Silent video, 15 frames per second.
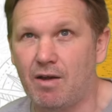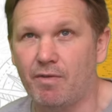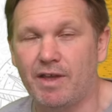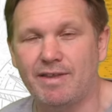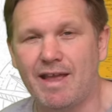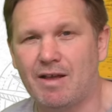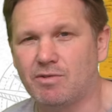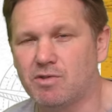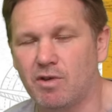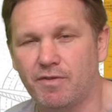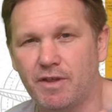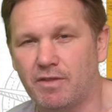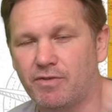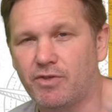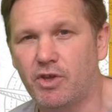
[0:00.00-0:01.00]
They're down to, I
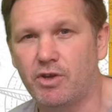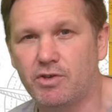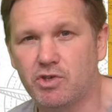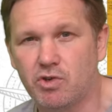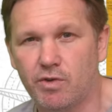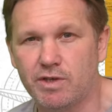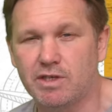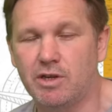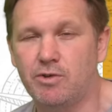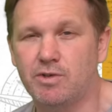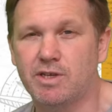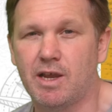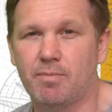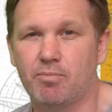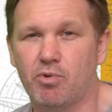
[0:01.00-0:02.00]
think, third choice loose
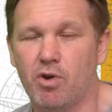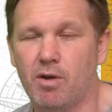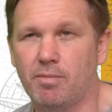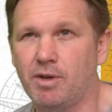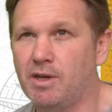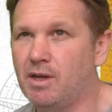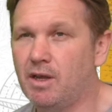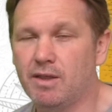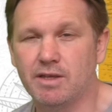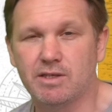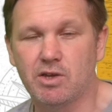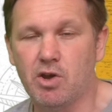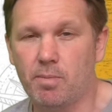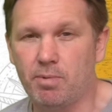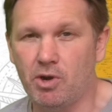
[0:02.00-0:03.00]
head prop. There's a
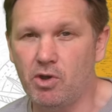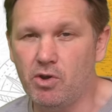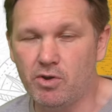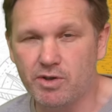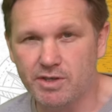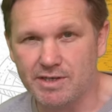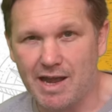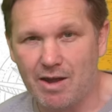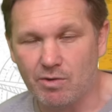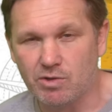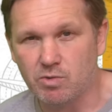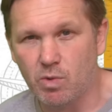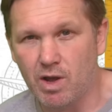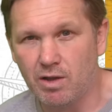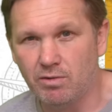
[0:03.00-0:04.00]
couple of hookers out as
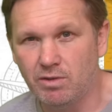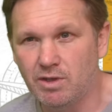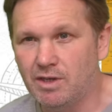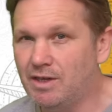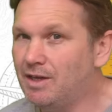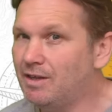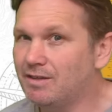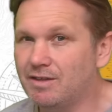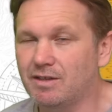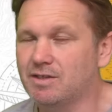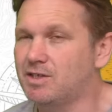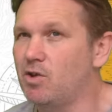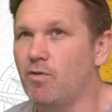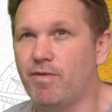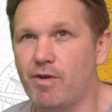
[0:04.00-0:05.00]
well.
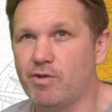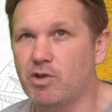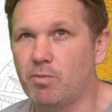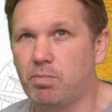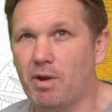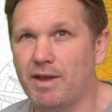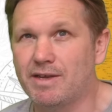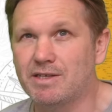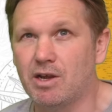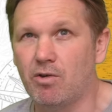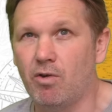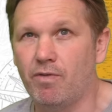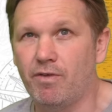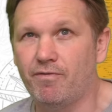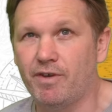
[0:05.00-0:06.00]
Still very good players that are
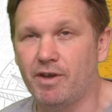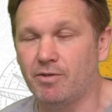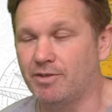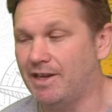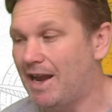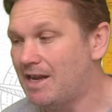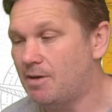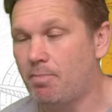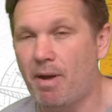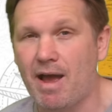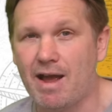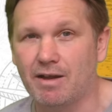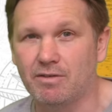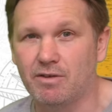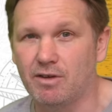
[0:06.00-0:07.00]
on the field. And any
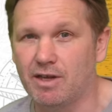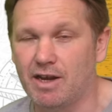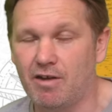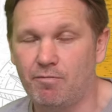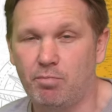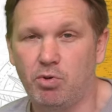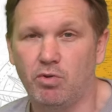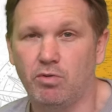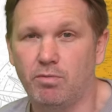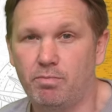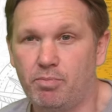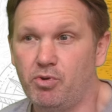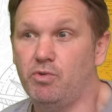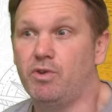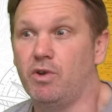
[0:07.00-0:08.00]
pack that can have Paul
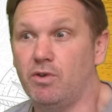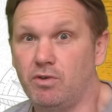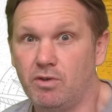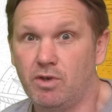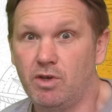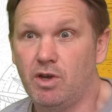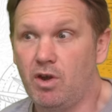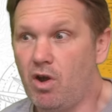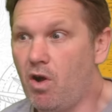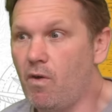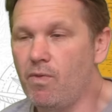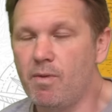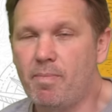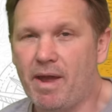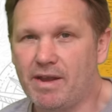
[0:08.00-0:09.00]
Boudon on
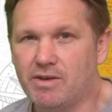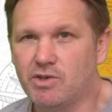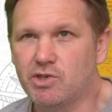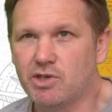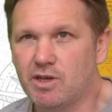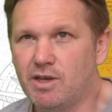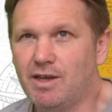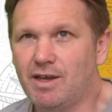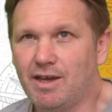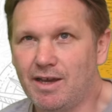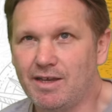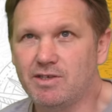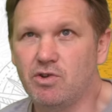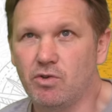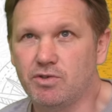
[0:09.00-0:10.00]
the bench
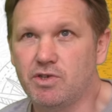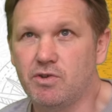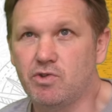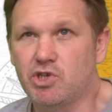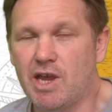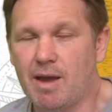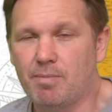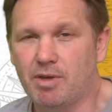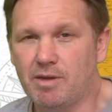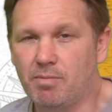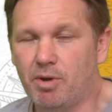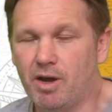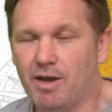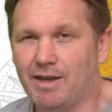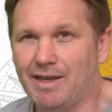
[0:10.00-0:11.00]
is not too shabby,
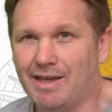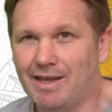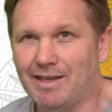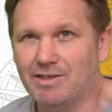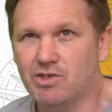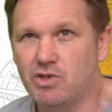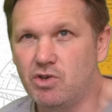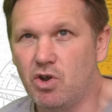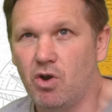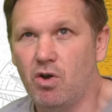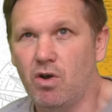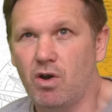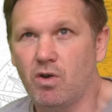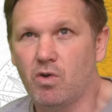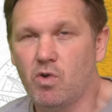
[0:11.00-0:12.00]
but it's not
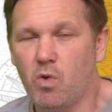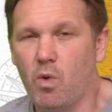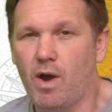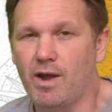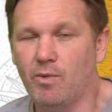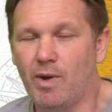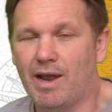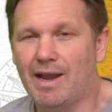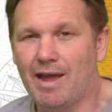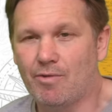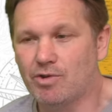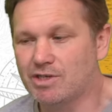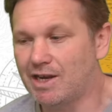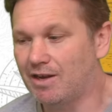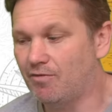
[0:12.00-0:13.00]
quite where La
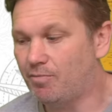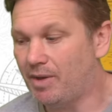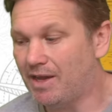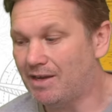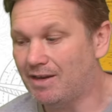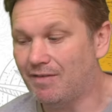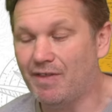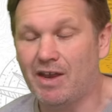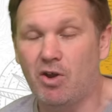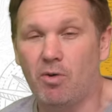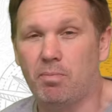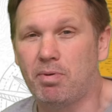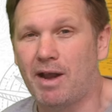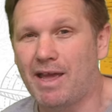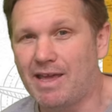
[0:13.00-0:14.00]
Rochelle have been. They're not
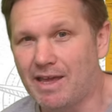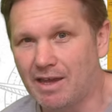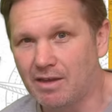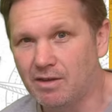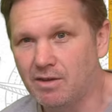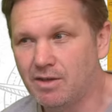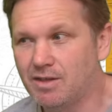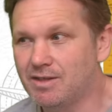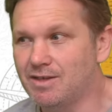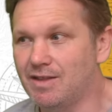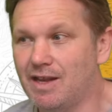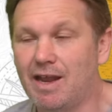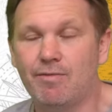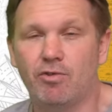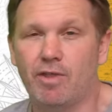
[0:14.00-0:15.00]
playing to the
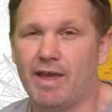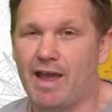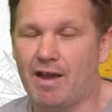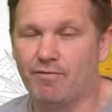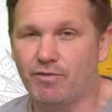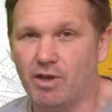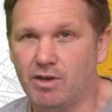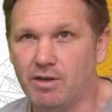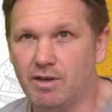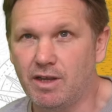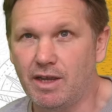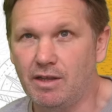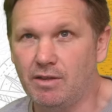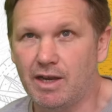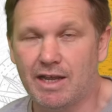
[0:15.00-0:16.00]
level they have done
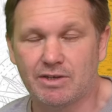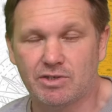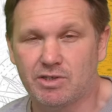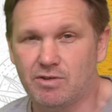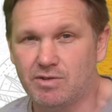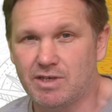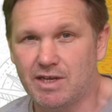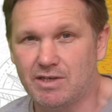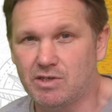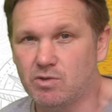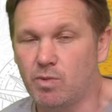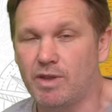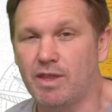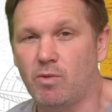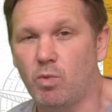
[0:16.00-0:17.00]
in the last two seasons
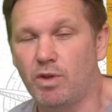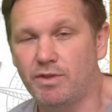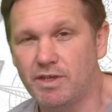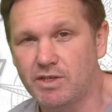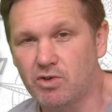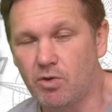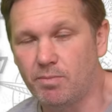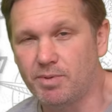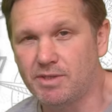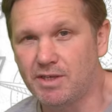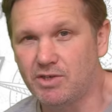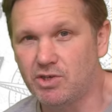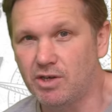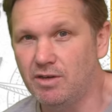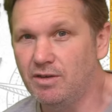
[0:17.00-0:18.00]
when they won this
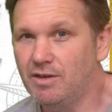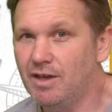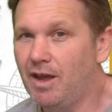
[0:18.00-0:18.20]
competition.